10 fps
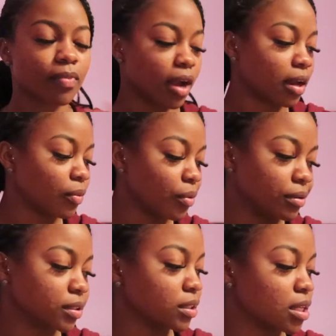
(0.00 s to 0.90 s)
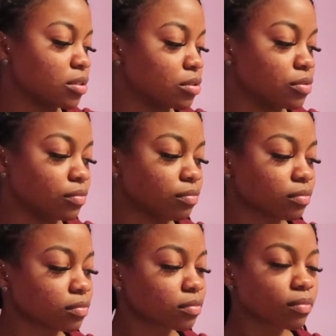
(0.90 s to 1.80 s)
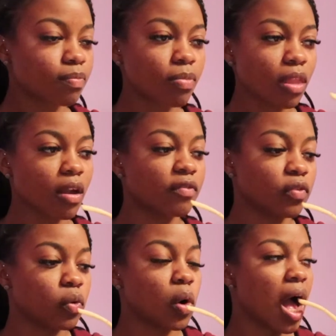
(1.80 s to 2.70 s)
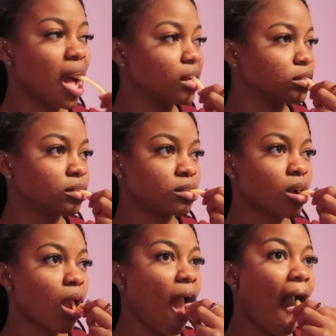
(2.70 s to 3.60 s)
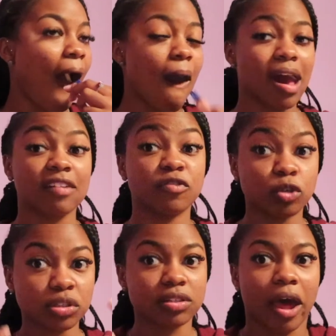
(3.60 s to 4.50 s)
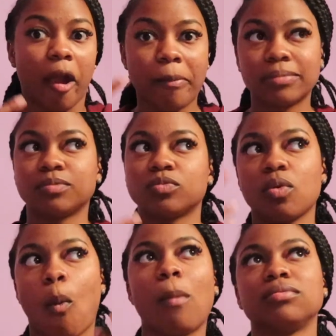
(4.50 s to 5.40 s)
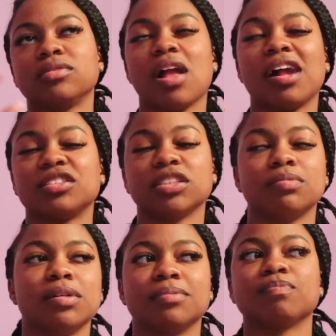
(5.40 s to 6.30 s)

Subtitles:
I didn't want anything too full. I full of like lashes, but